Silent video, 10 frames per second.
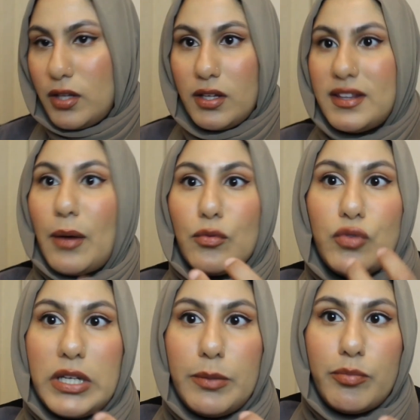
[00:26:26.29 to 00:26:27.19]
that was
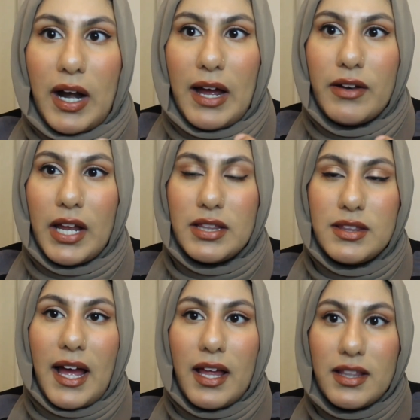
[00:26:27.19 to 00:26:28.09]
really brown, and
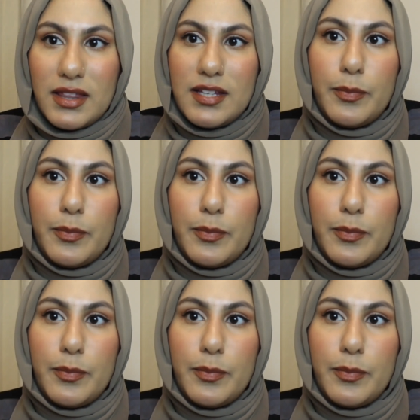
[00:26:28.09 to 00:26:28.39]
this